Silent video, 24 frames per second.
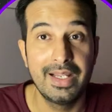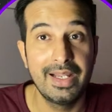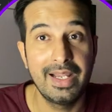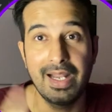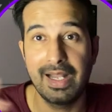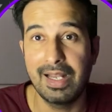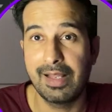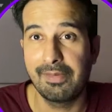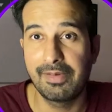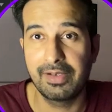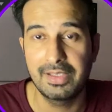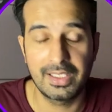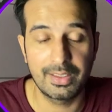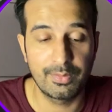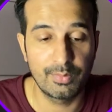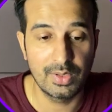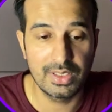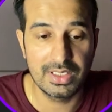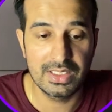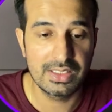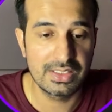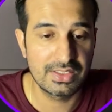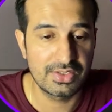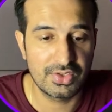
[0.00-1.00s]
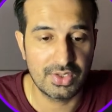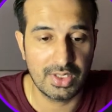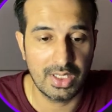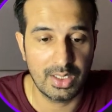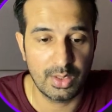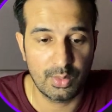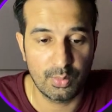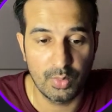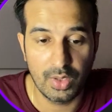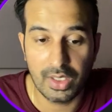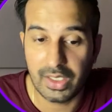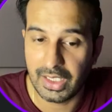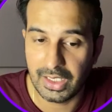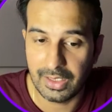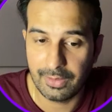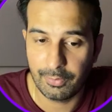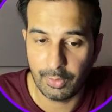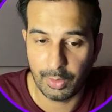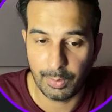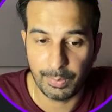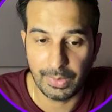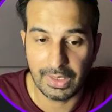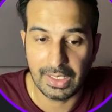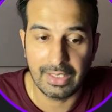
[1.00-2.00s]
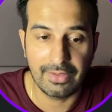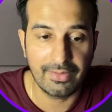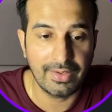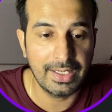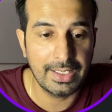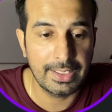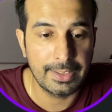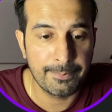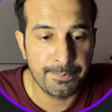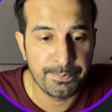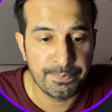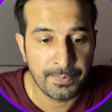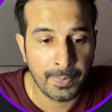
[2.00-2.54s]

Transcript: and everything will start working for me, right?